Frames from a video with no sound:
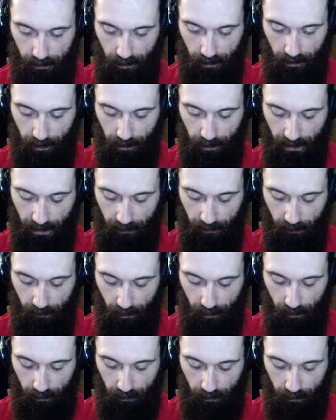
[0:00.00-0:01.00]
back and forth for
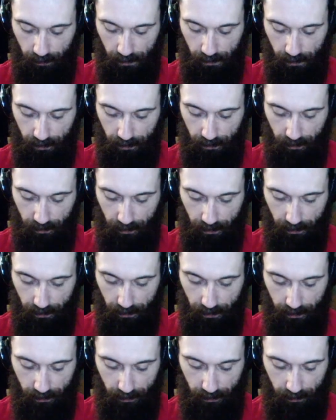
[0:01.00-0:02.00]
a while,
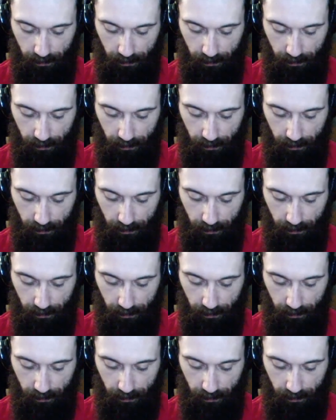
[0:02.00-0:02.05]
and